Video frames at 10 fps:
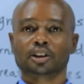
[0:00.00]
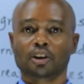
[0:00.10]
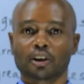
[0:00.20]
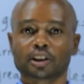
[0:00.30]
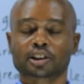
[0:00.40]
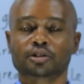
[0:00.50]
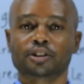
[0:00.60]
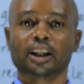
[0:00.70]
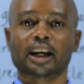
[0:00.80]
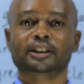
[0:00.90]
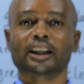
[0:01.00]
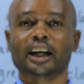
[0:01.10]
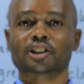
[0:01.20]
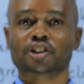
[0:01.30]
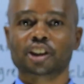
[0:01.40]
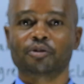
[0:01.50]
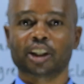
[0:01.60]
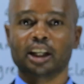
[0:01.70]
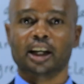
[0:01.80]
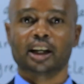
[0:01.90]
all spheres are
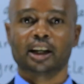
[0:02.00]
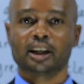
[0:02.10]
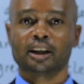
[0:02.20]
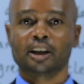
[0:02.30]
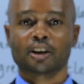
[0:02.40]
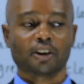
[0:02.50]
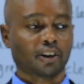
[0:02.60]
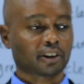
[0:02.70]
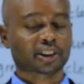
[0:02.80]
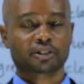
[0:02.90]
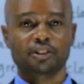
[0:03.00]
similar. So